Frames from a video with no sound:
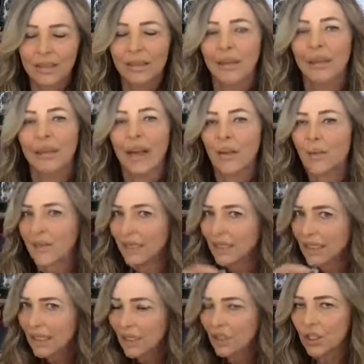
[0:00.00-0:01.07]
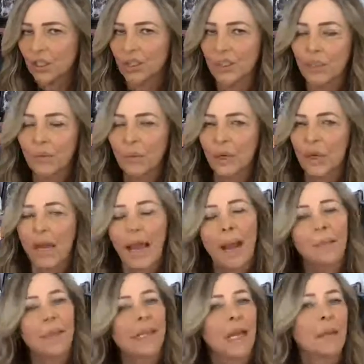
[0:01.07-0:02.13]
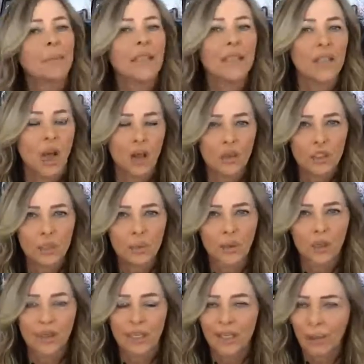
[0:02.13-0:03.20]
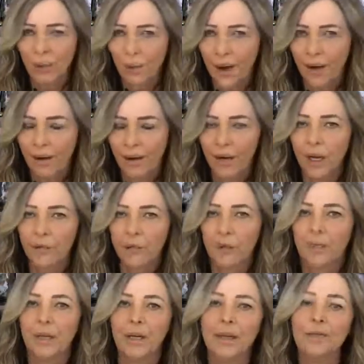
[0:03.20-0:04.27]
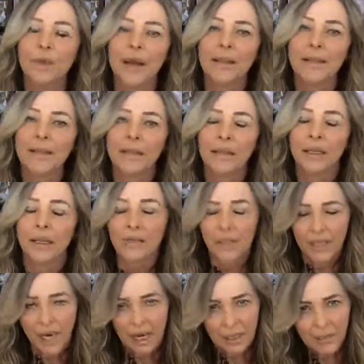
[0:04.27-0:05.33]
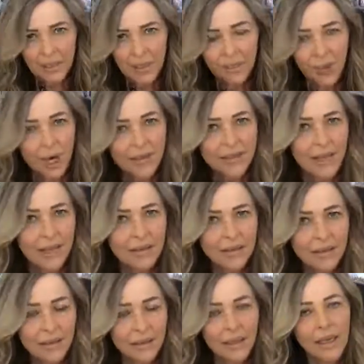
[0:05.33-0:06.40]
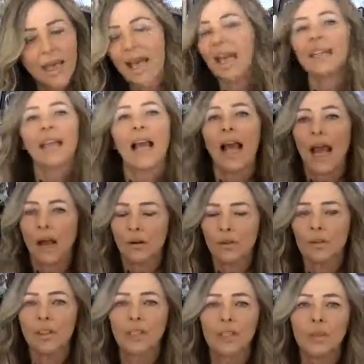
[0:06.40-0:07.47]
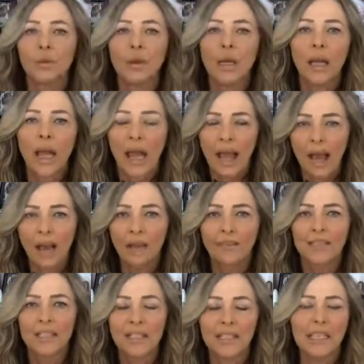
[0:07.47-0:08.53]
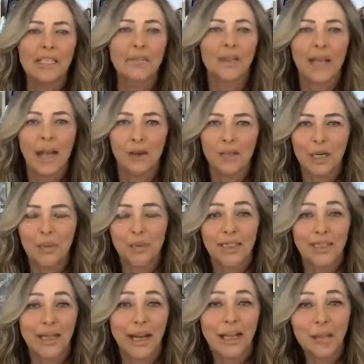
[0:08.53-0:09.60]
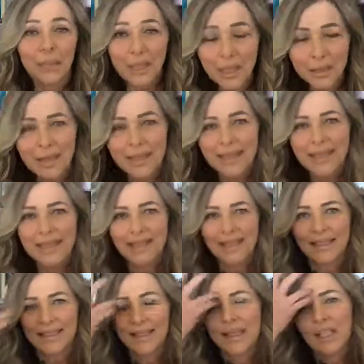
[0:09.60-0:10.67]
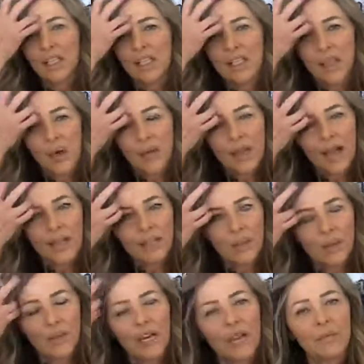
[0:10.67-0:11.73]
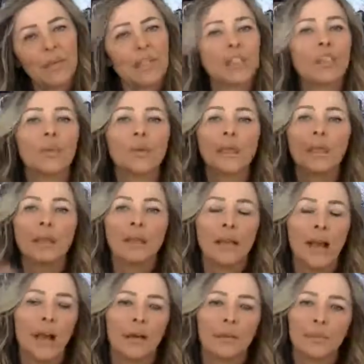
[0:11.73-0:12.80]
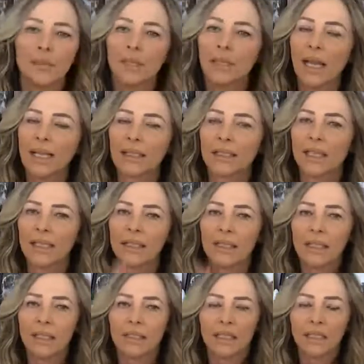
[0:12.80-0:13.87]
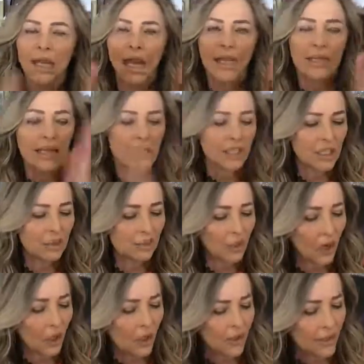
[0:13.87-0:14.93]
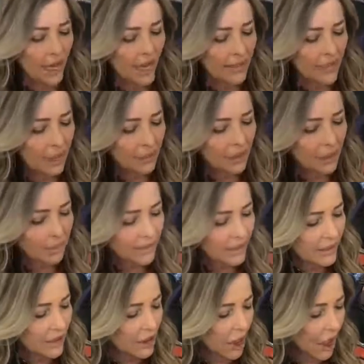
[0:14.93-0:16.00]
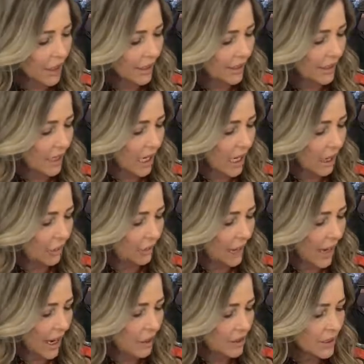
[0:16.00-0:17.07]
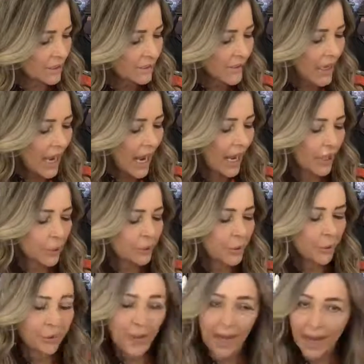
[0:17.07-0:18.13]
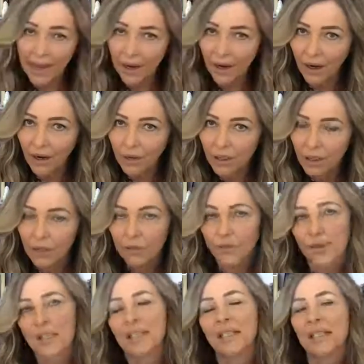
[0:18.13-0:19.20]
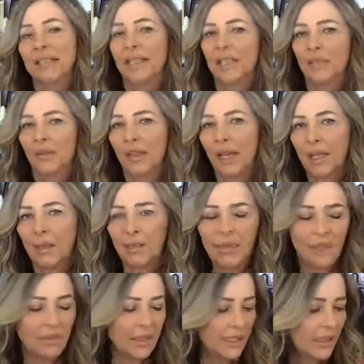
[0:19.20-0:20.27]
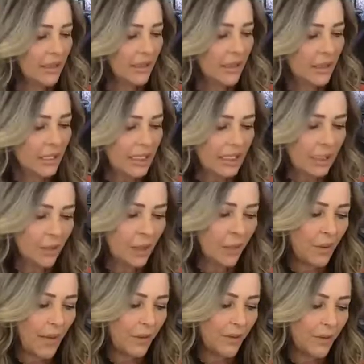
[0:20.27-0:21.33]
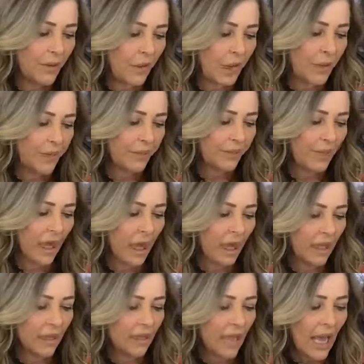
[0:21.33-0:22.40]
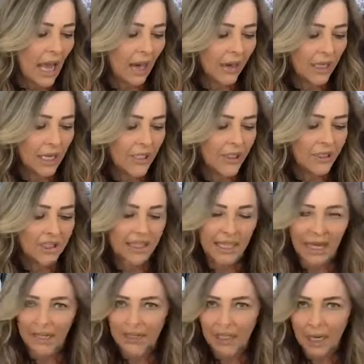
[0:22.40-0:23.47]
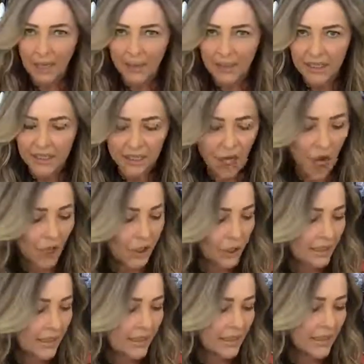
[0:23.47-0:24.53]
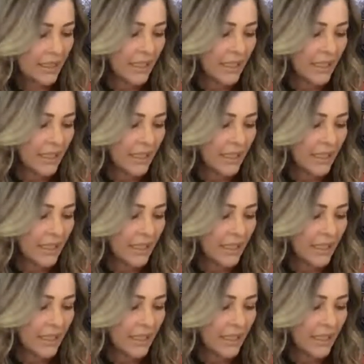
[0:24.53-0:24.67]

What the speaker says: that I've been teaching you and becoming knowledgeable and aware of your parent rights, the IEP process, and how to have successful outcomes at IEP meetings. So that's what I've been doing last night, tonight, and tomorrow night. I'm going to be talking about how to prepare for a successful IEP meeting. So we went from how to understand the IEP document.